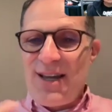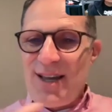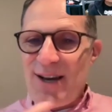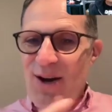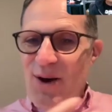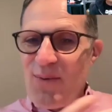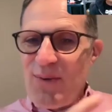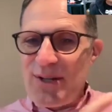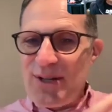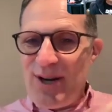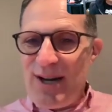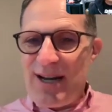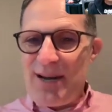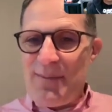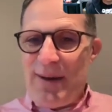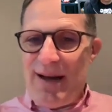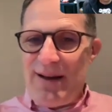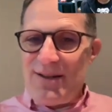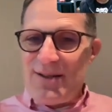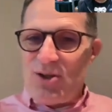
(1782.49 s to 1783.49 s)
We talk
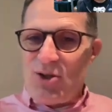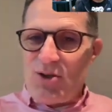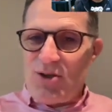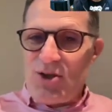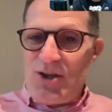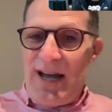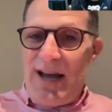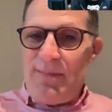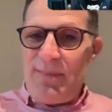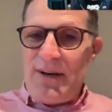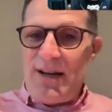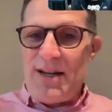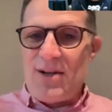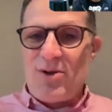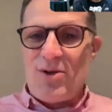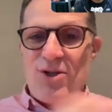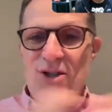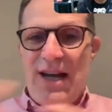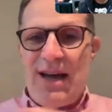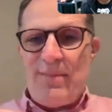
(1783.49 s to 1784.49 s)
about you're Japanese
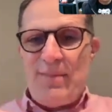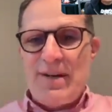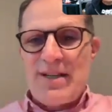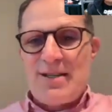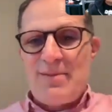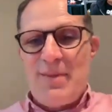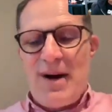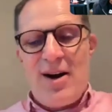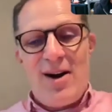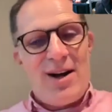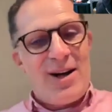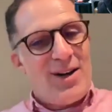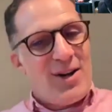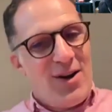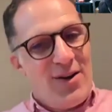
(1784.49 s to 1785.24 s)
or Japanese American.